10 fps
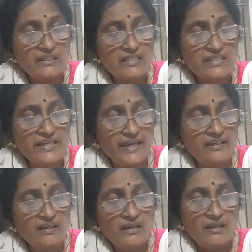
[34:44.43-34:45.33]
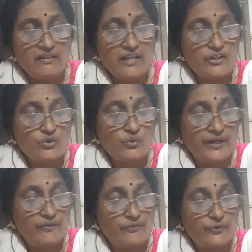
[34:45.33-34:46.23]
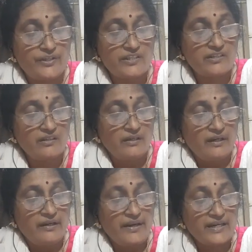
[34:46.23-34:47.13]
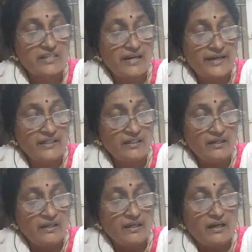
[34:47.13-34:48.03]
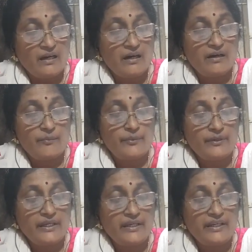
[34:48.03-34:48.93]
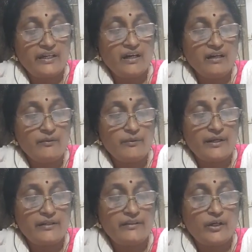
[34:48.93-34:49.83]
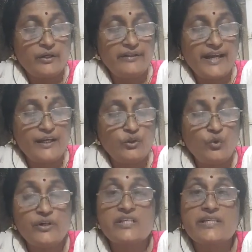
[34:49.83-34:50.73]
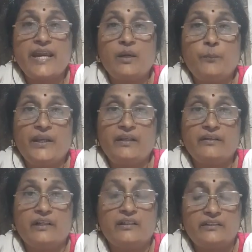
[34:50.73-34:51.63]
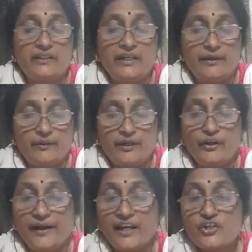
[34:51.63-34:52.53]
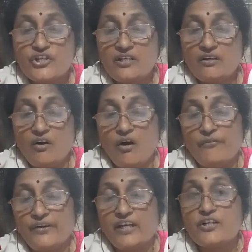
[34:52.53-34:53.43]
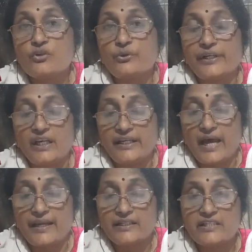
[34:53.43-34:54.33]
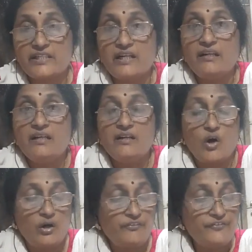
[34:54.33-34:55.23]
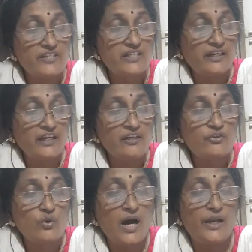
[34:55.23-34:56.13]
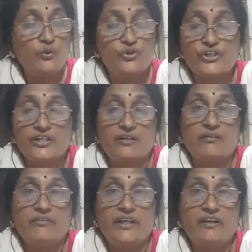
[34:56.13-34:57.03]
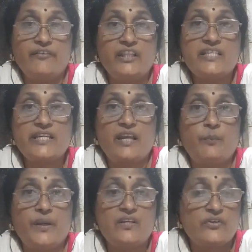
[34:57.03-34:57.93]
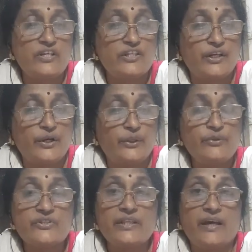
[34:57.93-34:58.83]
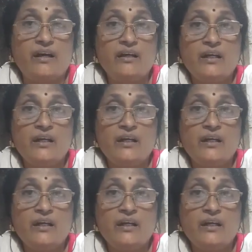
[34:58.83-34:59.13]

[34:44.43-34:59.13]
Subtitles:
saint. There is no FOS. Next line, then good Saint Peter, the introduction of a historical character all of a sudden, so allusion. Wherever the Saint Peter is introduced, there